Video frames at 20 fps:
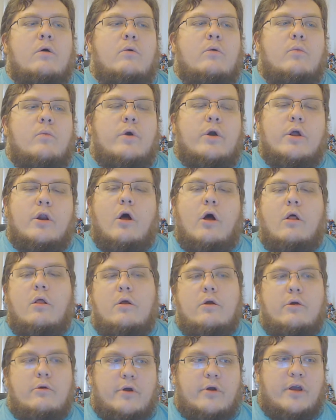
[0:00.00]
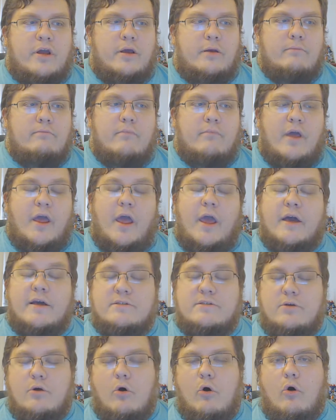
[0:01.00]
We can all agree,
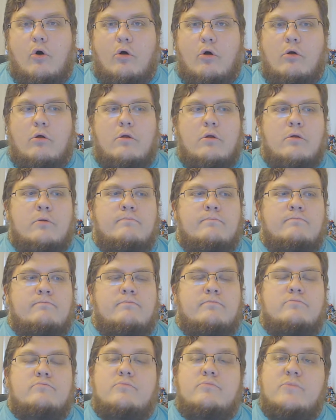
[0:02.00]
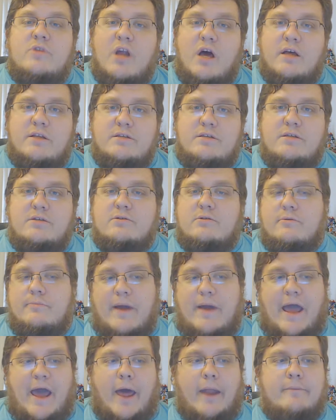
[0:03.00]
as a whole, Nazis are
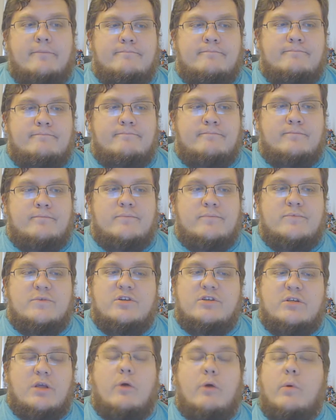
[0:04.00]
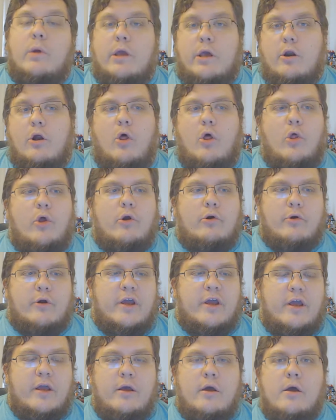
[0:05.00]
bad. Just like we can all
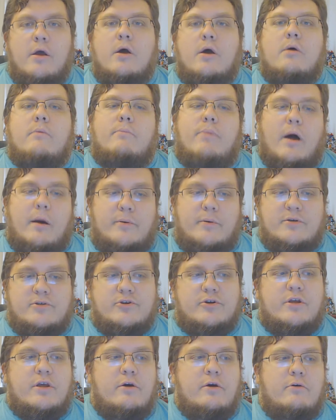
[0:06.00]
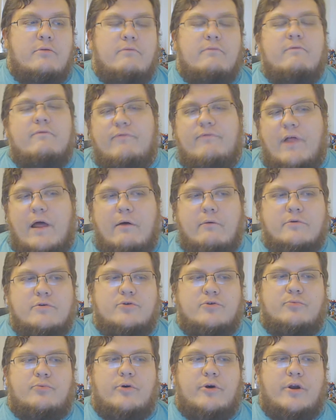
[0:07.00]
agree, puppies are cute,
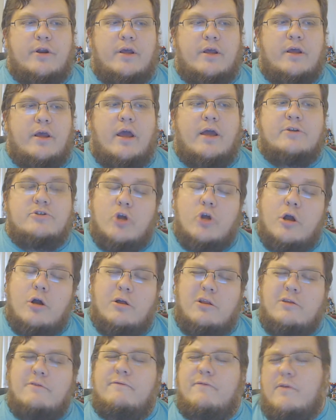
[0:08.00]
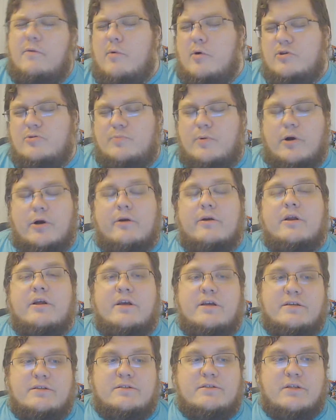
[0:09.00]
flowers are pretty, and chocolate, for the most part,
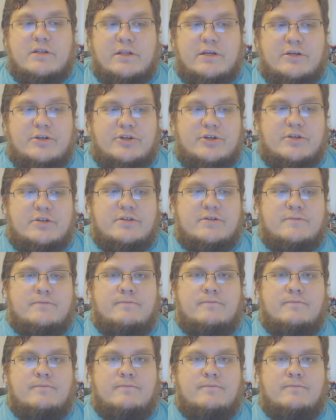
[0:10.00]
is delicious.